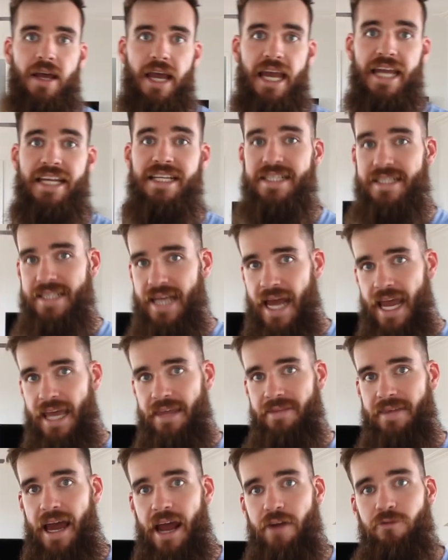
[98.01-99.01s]
In
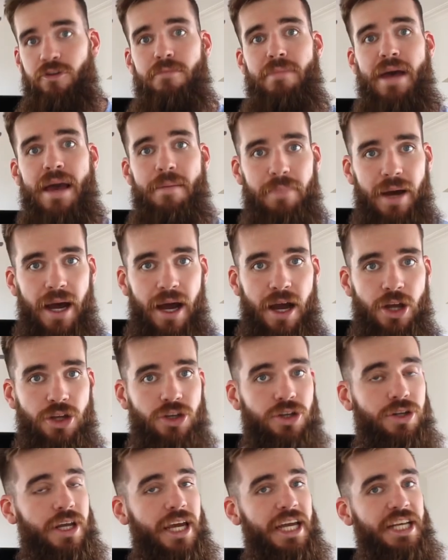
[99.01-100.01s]
saying that, remember,
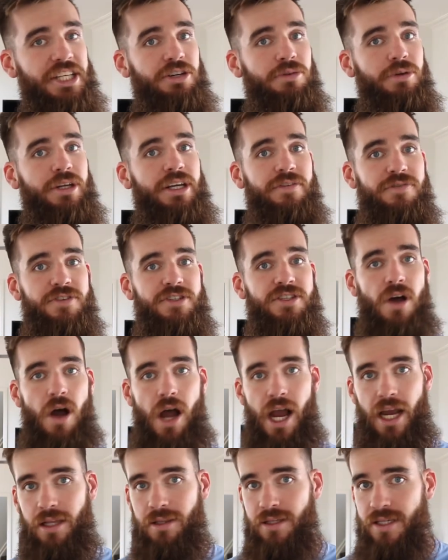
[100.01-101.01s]
you need to give
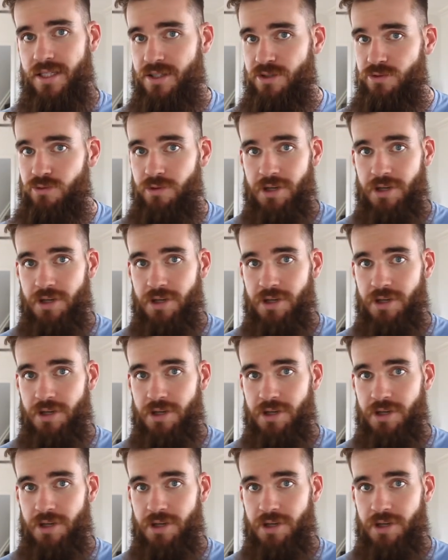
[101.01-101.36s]
cyclists